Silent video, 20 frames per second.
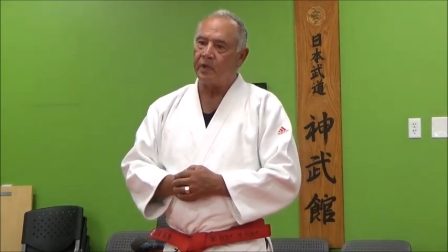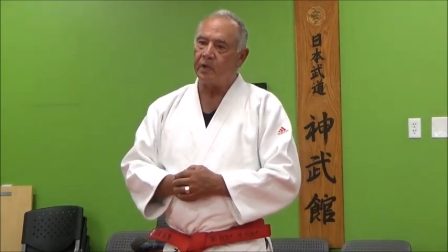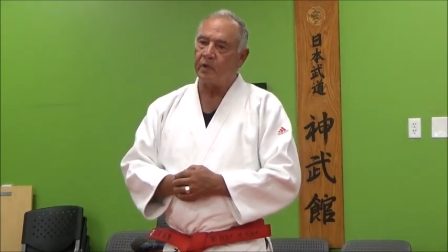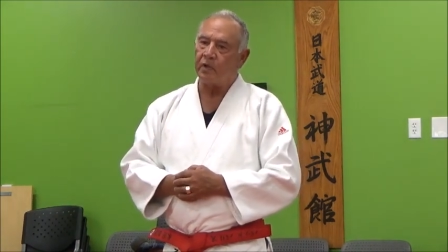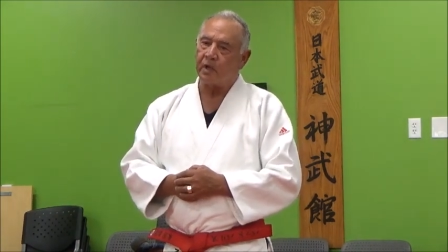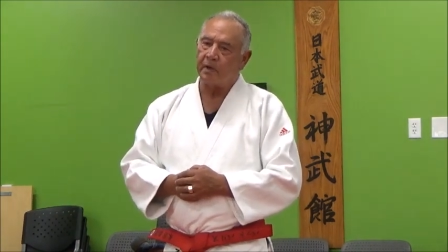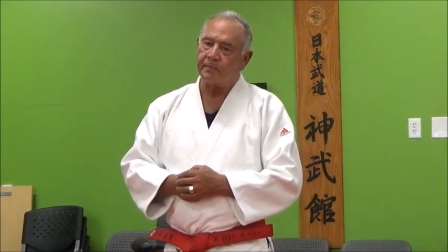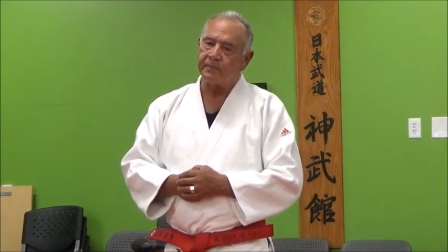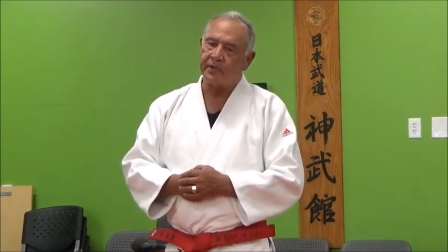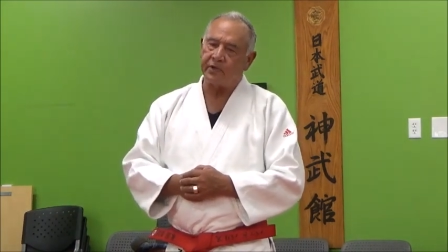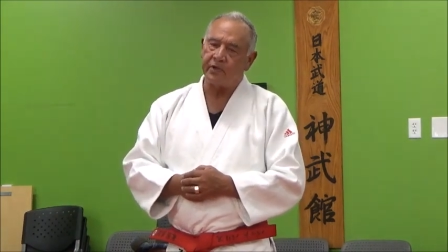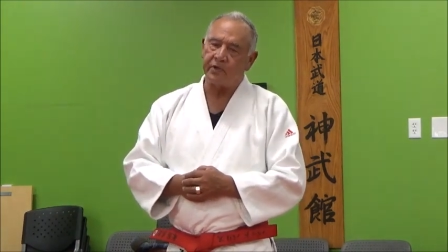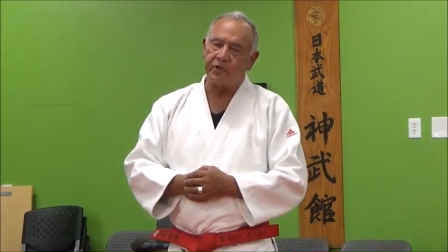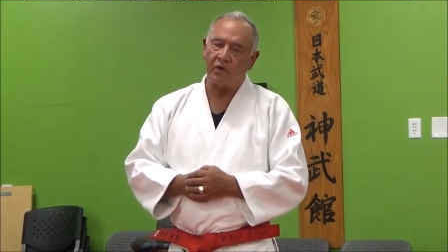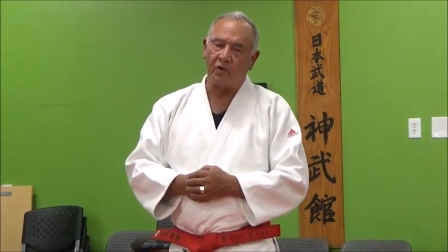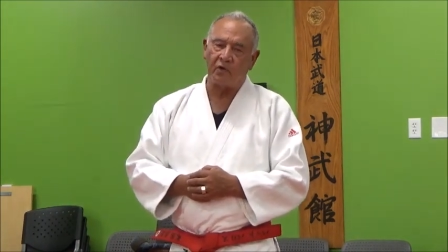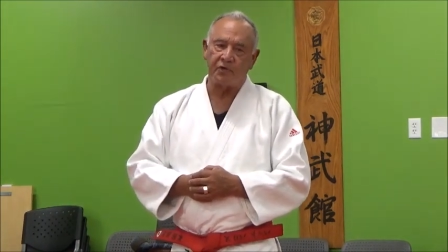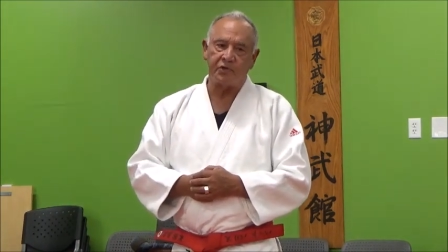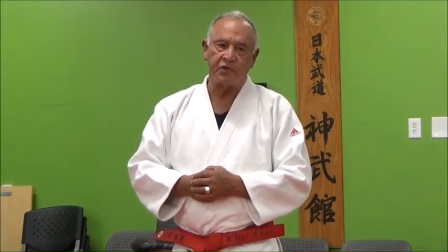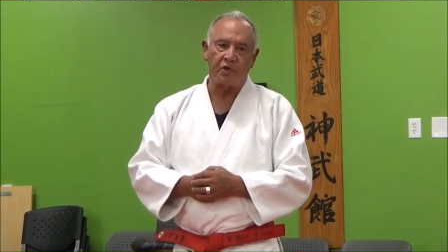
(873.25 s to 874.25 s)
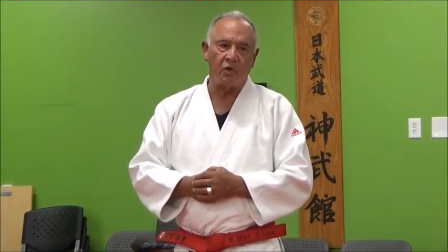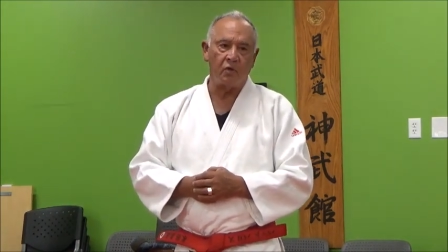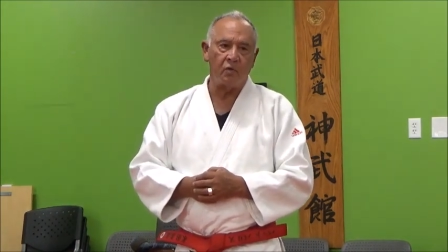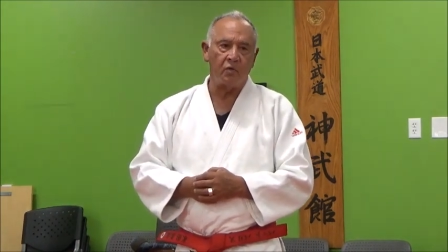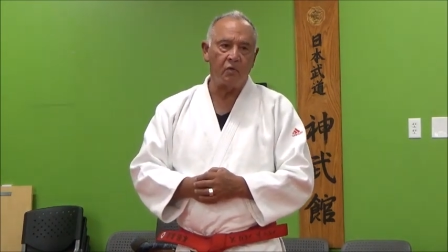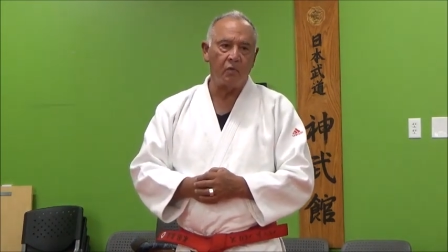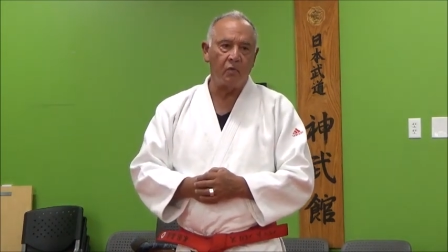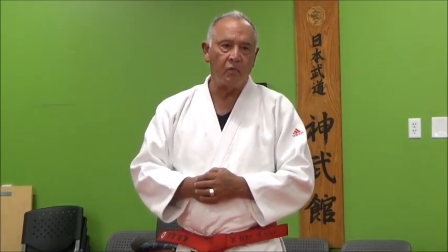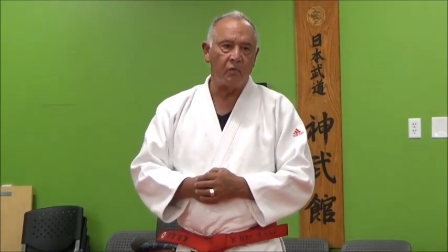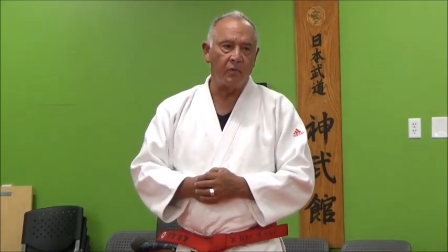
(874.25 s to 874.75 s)
you come to the dojo,
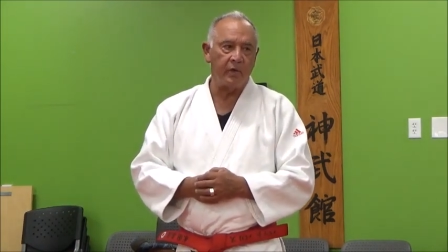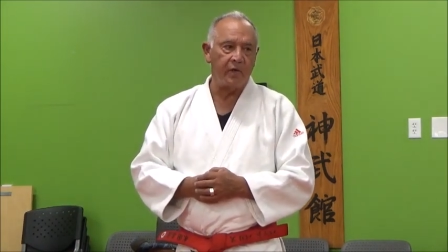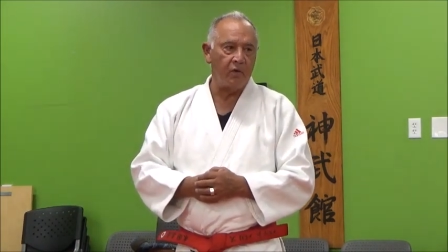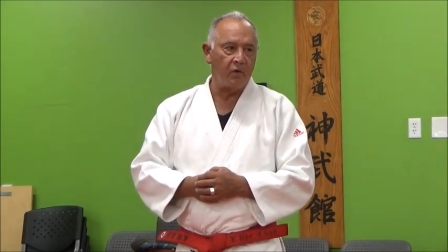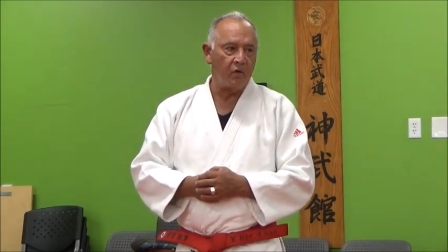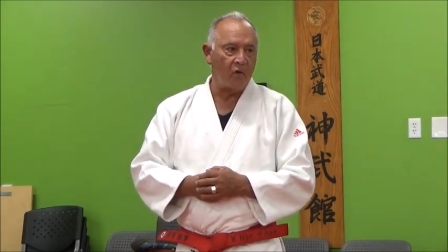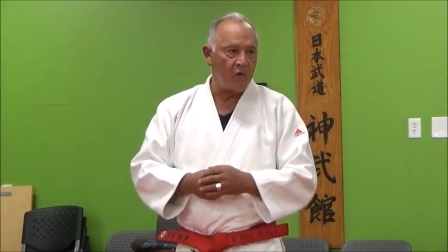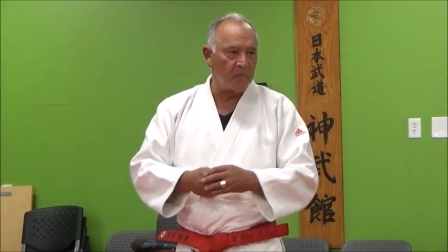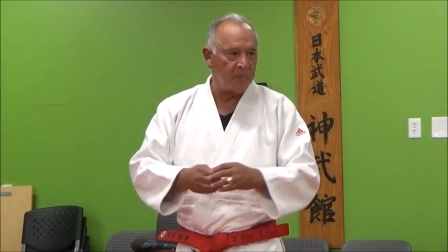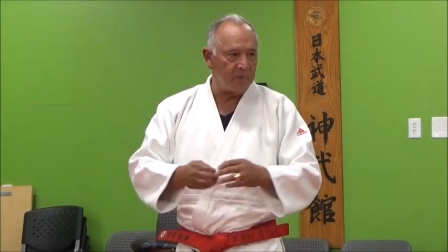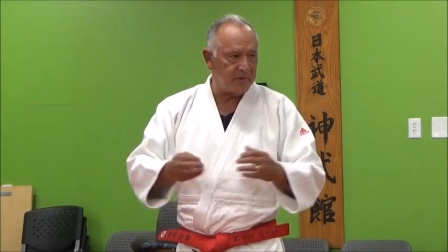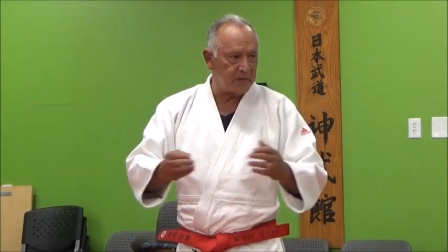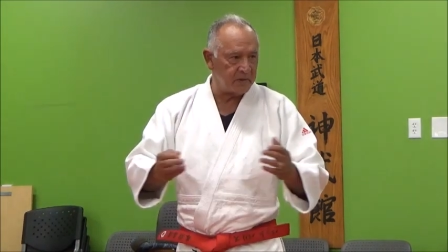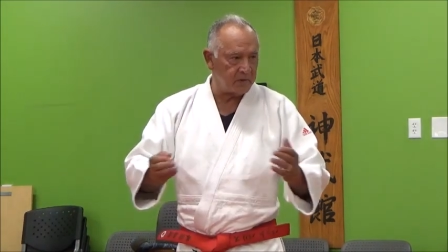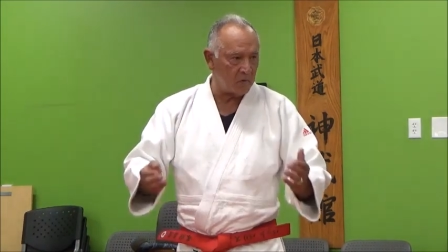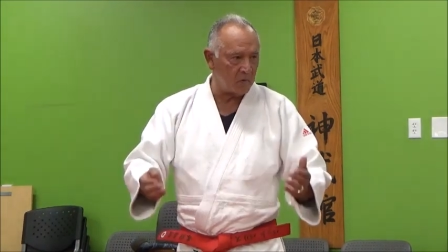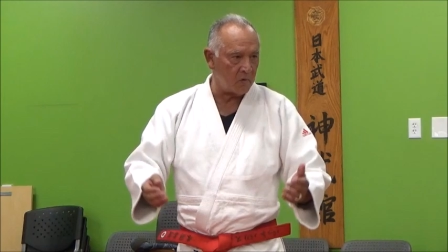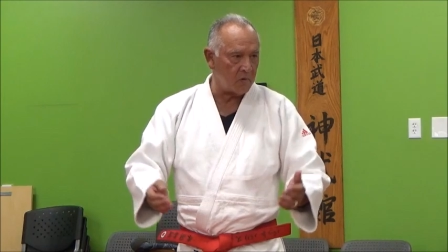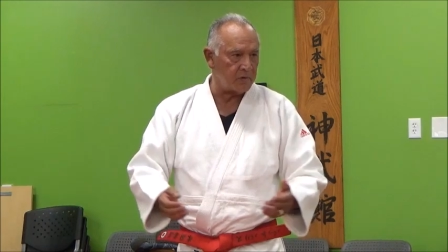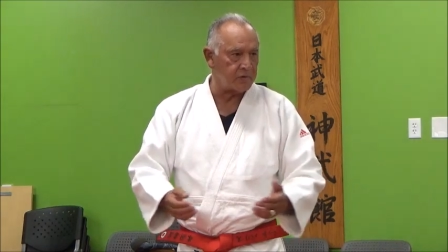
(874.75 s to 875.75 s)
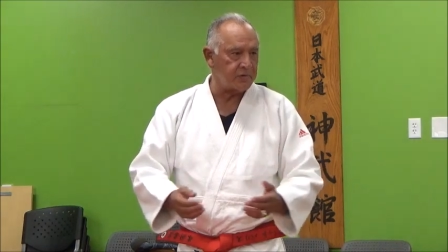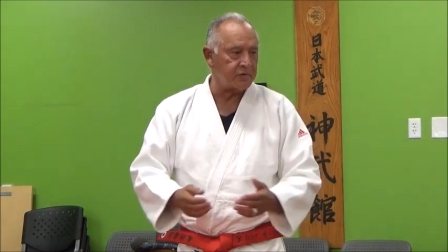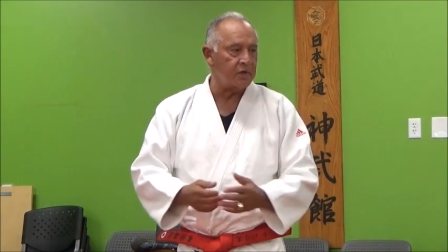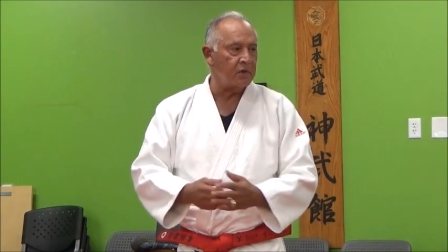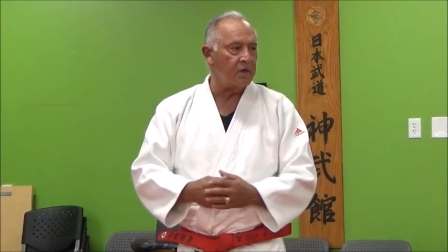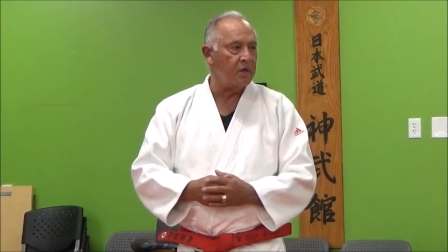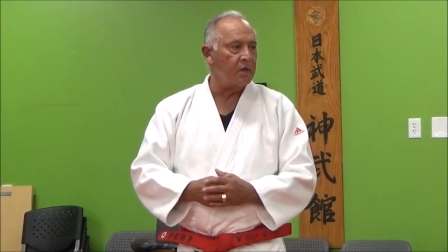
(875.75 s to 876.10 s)
when you open the doors,